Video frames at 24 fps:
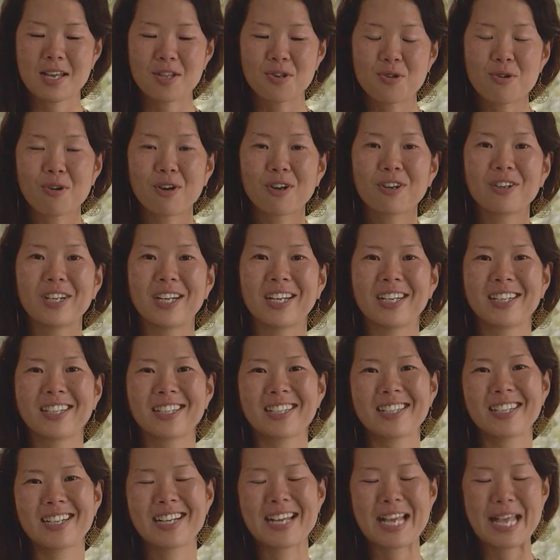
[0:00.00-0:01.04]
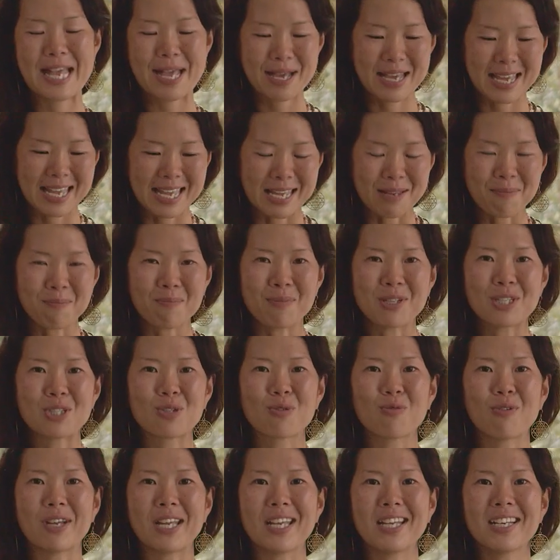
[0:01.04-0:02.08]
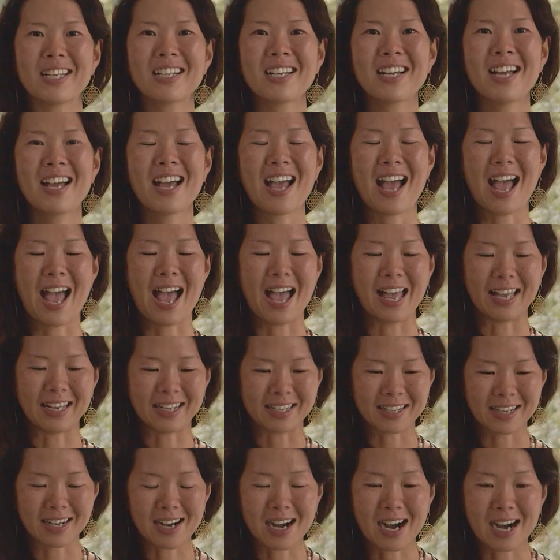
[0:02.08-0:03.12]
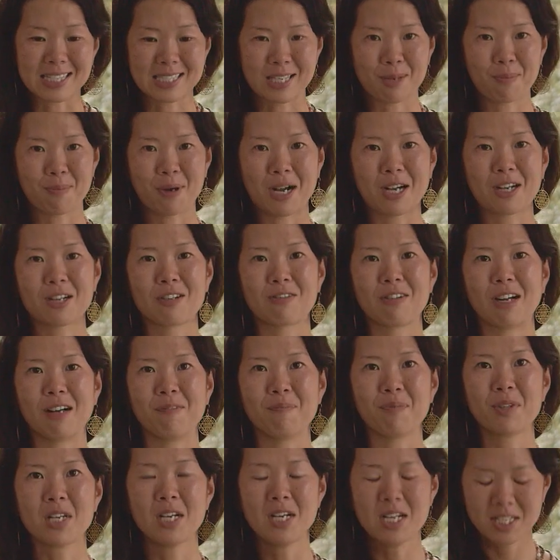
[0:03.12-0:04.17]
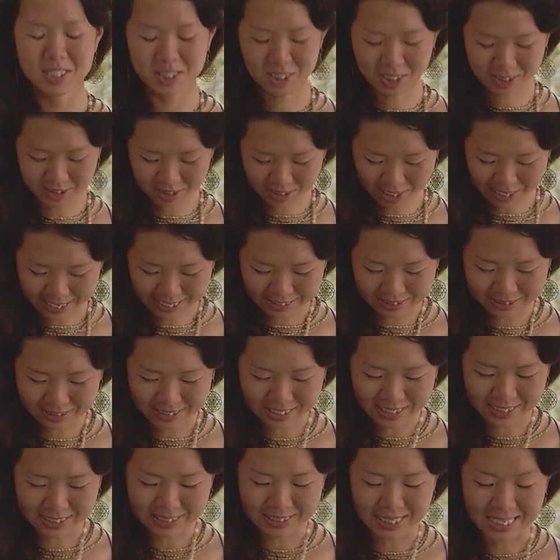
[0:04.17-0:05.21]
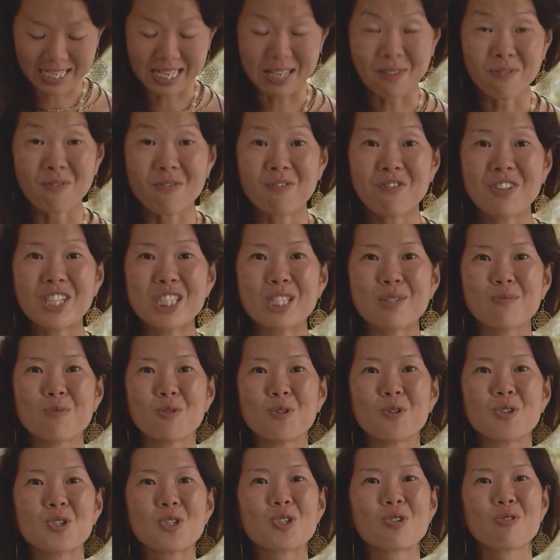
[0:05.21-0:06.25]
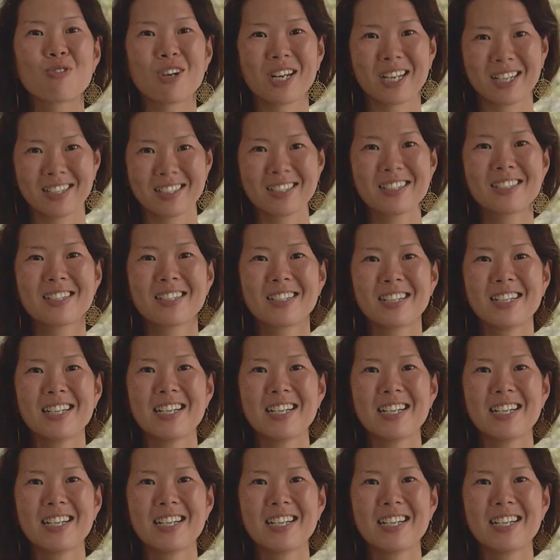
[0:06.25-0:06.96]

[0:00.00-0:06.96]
during, in between, and as a background. Just like this invisible string